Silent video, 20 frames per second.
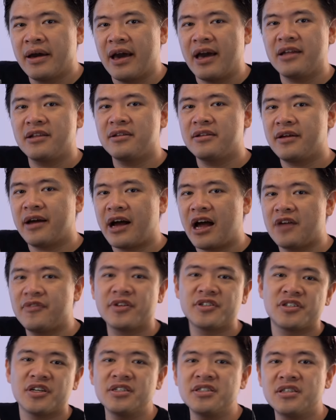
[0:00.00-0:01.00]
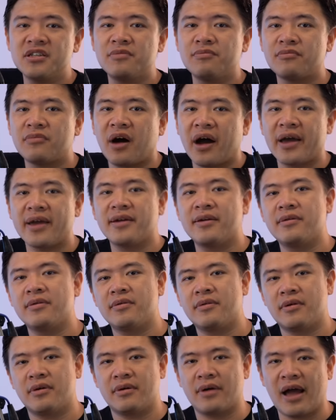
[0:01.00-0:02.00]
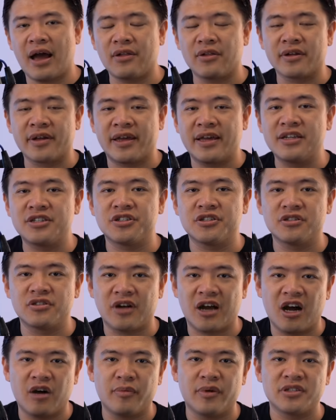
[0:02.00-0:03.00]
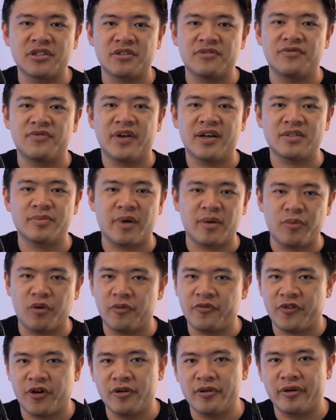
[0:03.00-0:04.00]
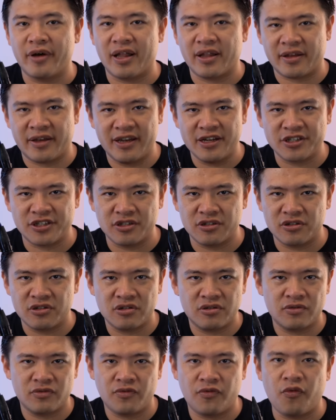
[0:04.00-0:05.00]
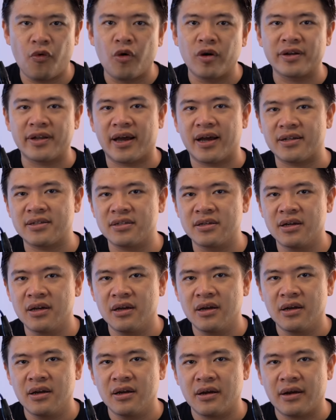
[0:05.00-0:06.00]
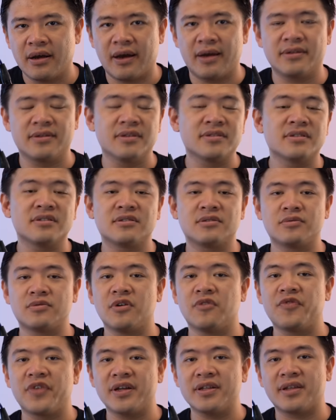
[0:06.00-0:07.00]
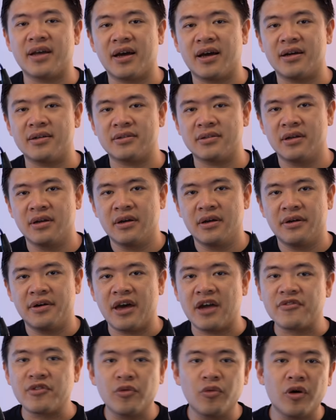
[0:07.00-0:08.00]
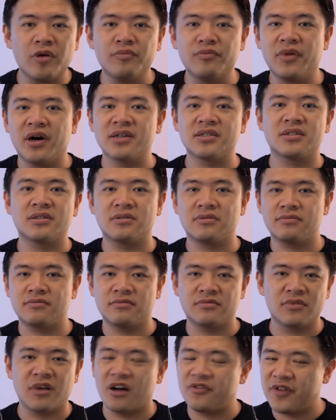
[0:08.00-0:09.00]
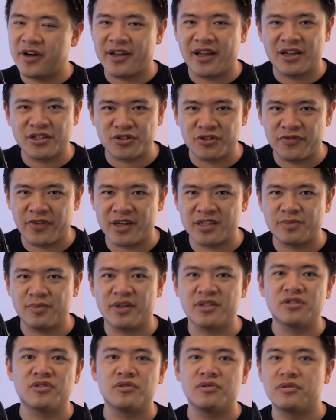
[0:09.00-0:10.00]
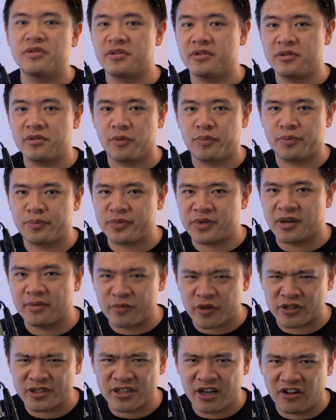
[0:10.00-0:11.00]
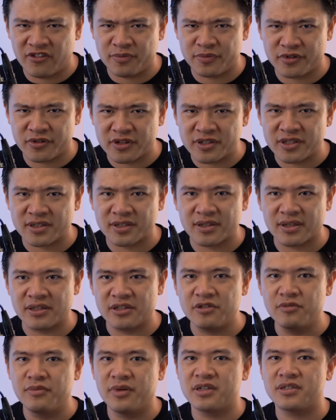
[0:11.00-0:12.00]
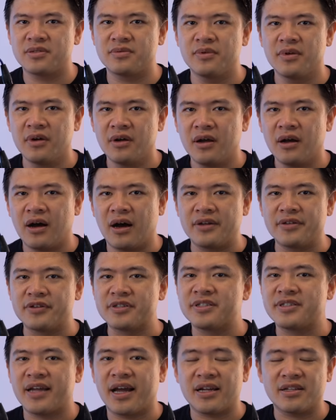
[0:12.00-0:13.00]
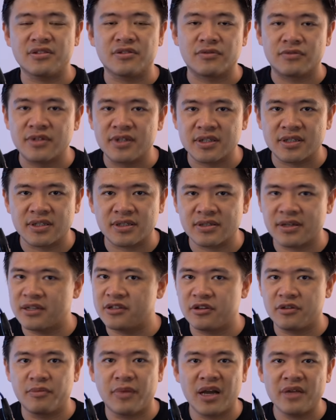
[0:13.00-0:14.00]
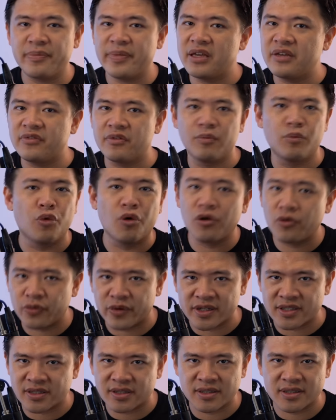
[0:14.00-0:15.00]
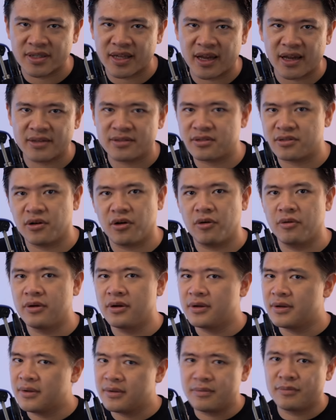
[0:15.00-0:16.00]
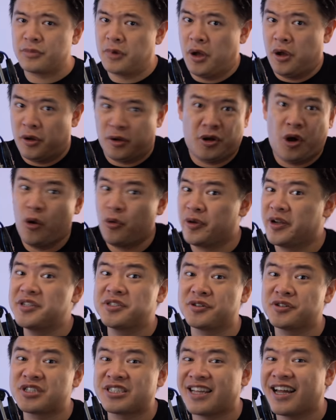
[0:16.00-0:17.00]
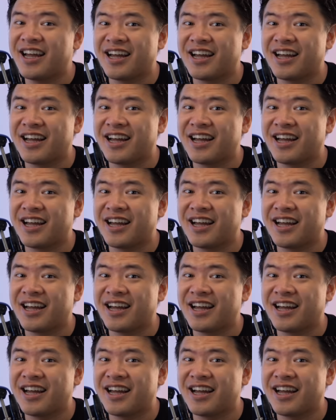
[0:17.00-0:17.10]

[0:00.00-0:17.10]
And I've adjusted my allocations of how much invest, my portfolio allocation for that. And this is something that everyone must, not financial advice, must do them yourself personally. You must understand the risk. And there might be even more risks in that. So go research